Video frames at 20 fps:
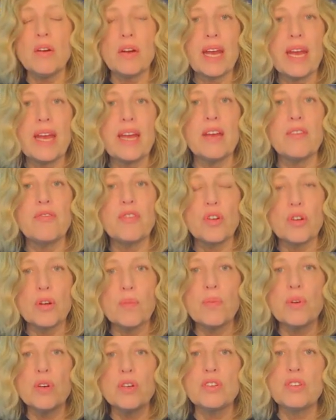Okay. If you're
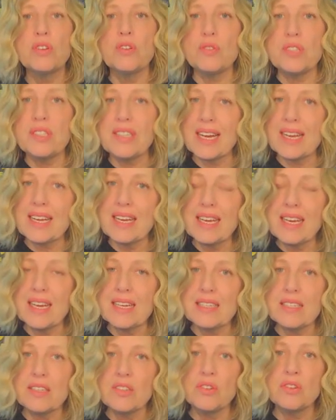a person who second
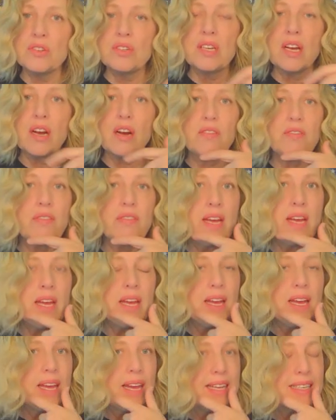guesses yourself
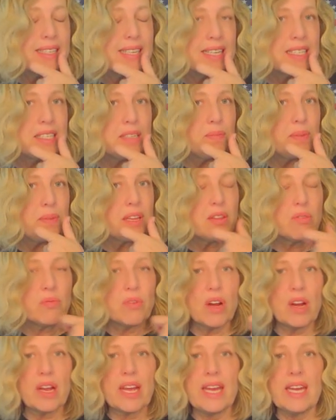and tends to pick the
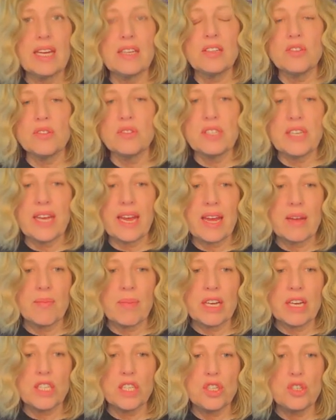wrong answer, say,
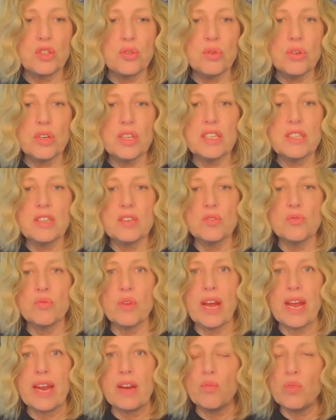am I sure this is
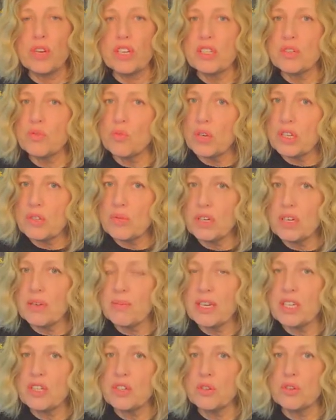right? Which which one
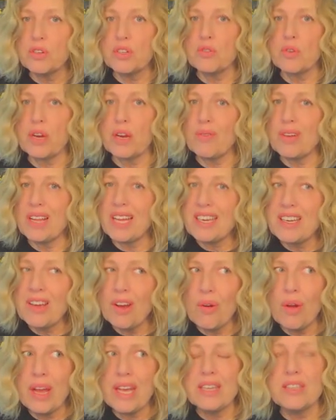am I sure is right? Well, I
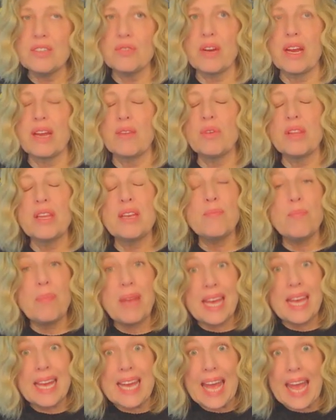know A is right. Well, then
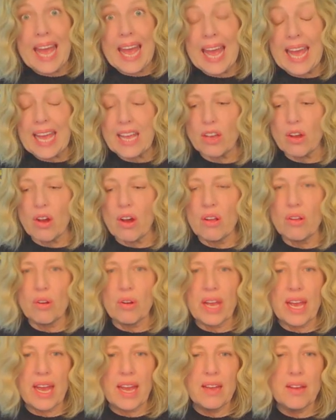pick A, y'all.
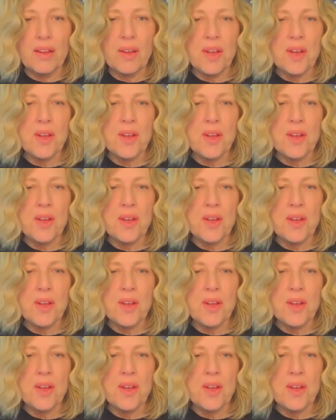Okay.